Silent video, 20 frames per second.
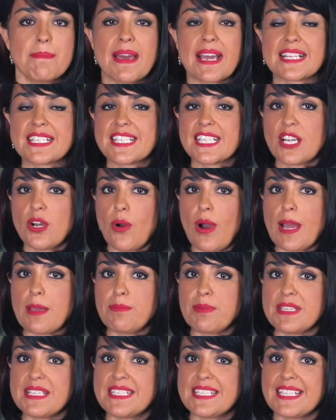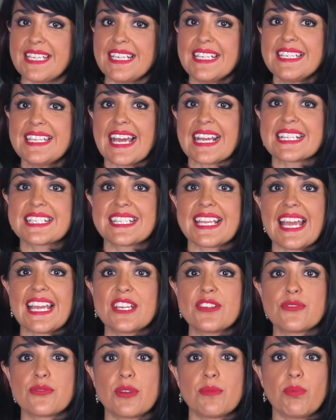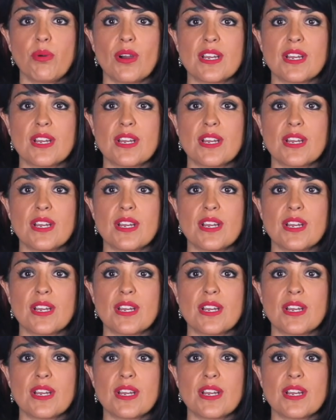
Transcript: Mexico I P C Index gained three